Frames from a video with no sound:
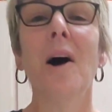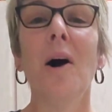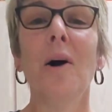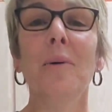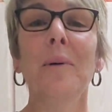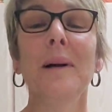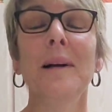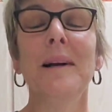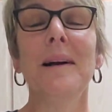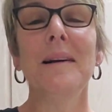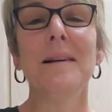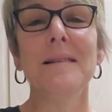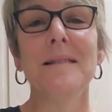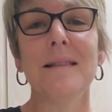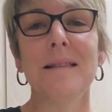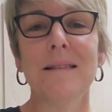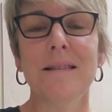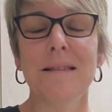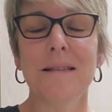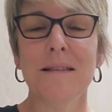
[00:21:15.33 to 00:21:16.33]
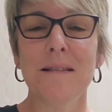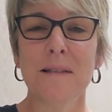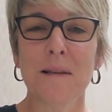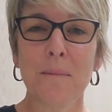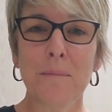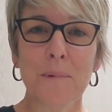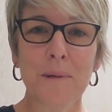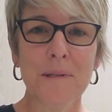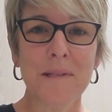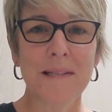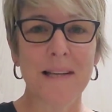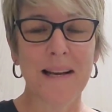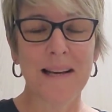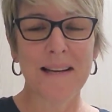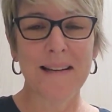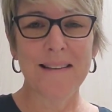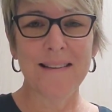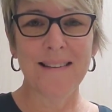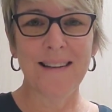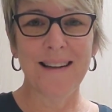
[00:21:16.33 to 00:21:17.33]
All right, guys, it's December
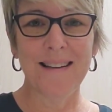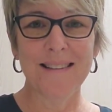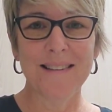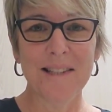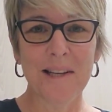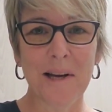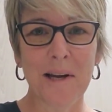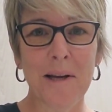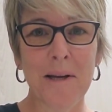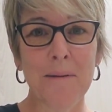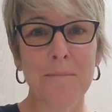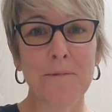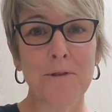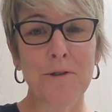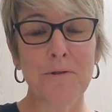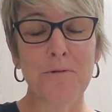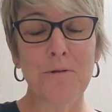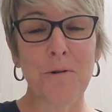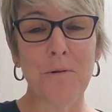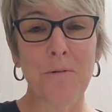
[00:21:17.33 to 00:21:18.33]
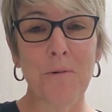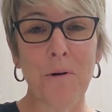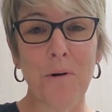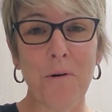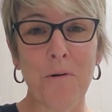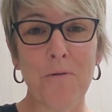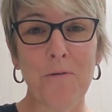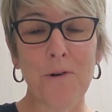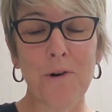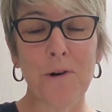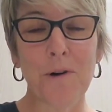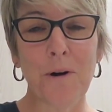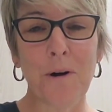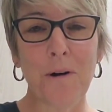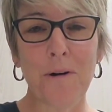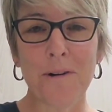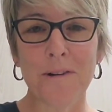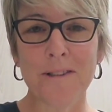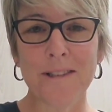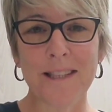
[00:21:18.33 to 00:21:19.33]
2nd and time to go over
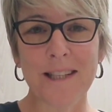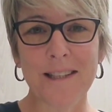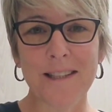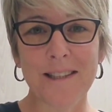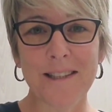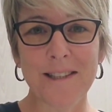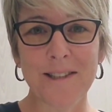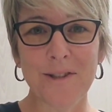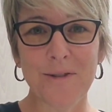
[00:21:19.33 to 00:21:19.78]
our daily